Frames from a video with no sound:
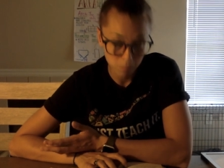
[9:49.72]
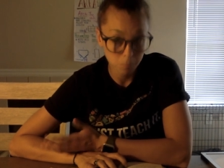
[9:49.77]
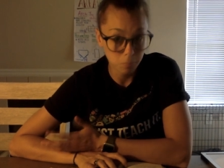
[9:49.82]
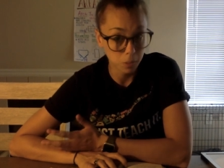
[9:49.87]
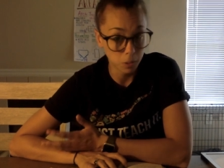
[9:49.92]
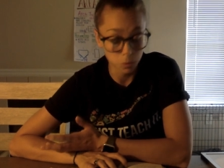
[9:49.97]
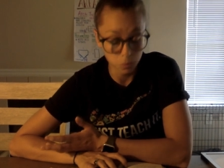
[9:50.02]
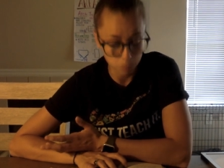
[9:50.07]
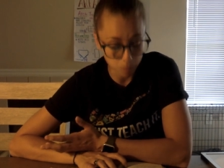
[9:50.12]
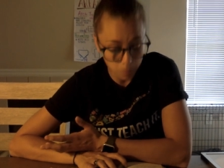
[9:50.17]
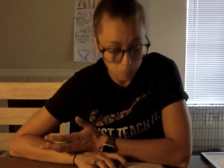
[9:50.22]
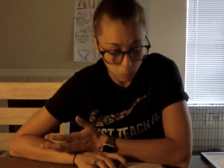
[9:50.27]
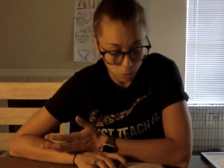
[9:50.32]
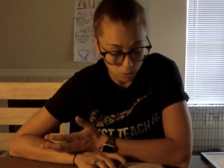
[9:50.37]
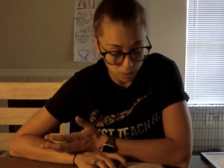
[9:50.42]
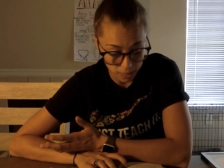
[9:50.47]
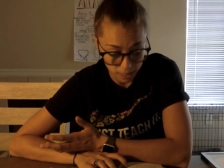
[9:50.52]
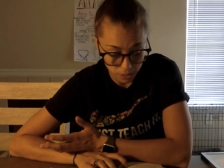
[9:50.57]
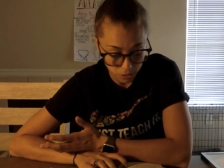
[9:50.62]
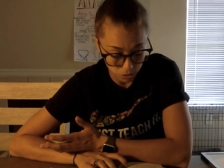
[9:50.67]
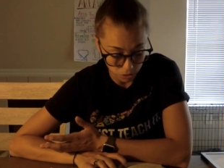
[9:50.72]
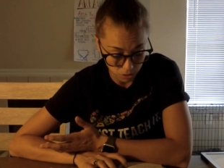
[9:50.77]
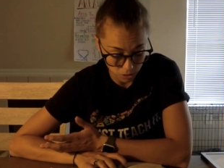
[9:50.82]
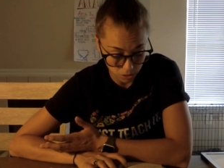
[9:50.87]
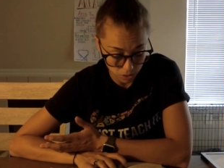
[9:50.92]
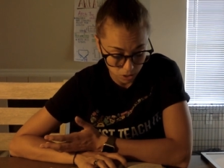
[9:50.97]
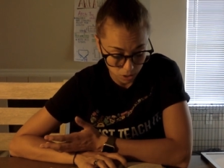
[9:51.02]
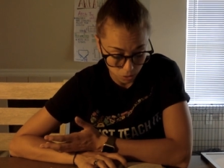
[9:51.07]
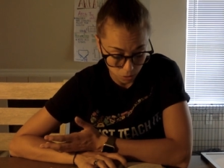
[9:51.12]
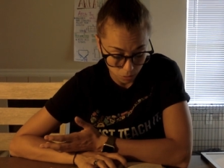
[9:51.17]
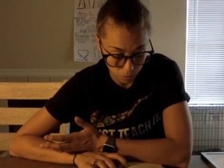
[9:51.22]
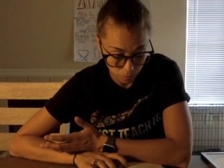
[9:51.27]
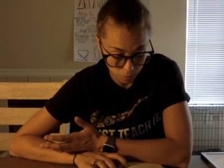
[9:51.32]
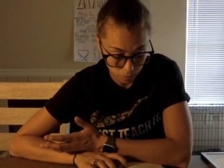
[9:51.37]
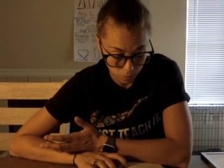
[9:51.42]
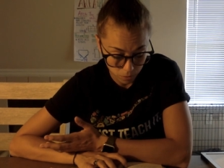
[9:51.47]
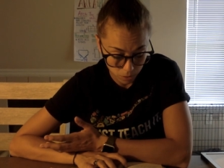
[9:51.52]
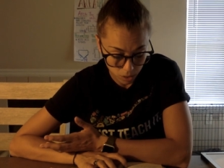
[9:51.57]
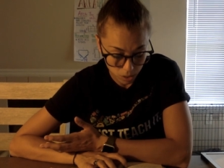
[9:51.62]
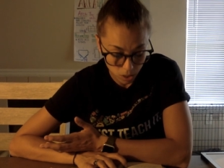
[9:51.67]
But it would be more dangerous, too.
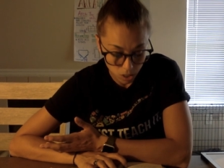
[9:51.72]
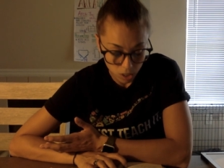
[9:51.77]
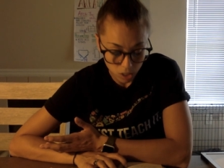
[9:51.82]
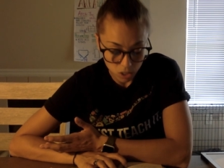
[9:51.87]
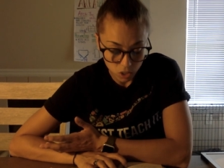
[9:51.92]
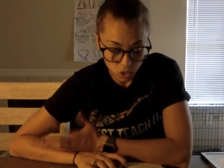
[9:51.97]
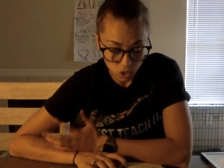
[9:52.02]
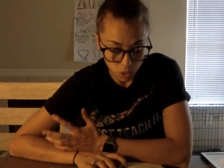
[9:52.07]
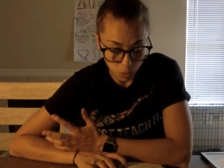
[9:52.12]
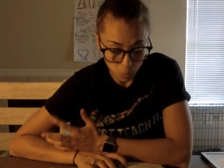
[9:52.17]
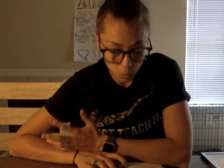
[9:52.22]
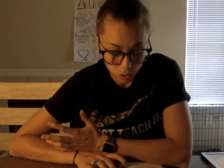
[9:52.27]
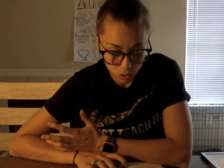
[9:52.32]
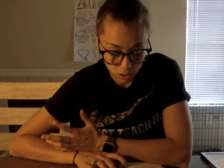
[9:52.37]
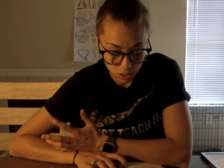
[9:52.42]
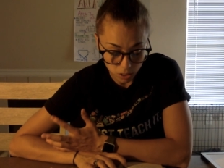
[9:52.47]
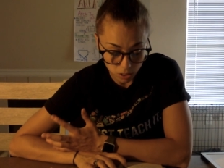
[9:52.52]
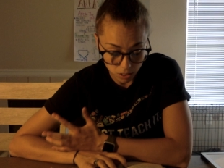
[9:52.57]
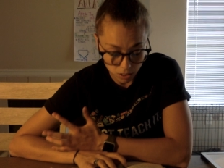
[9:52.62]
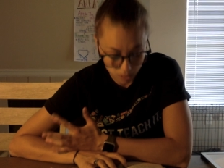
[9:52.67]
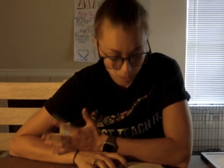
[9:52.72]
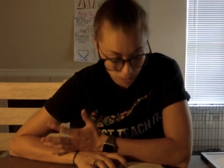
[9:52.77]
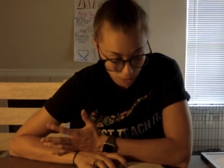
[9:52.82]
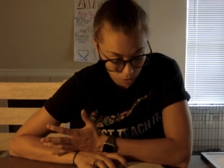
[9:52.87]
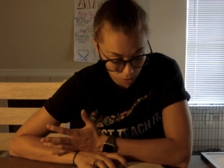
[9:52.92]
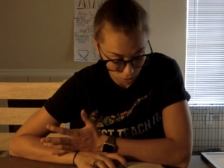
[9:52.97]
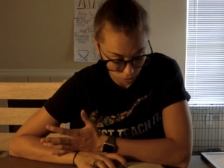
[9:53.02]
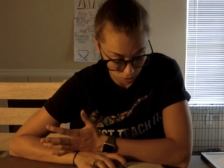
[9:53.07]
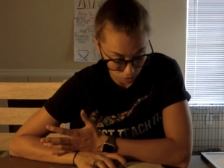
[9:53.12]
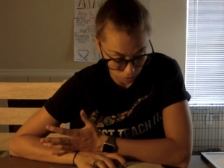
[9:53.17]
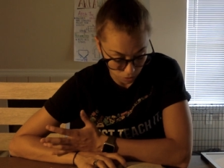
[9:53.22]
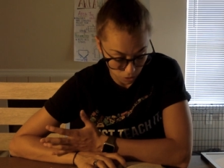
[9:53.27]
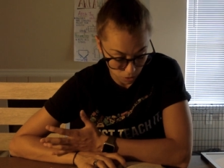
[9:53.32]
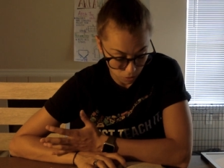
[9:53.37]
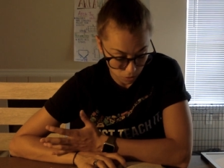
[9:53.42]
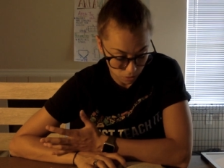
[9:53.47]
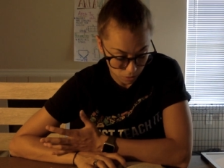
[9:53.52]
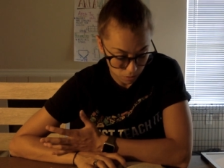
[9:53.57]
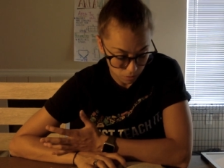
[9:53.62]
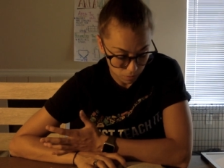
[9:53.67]
Someone could see her on the road.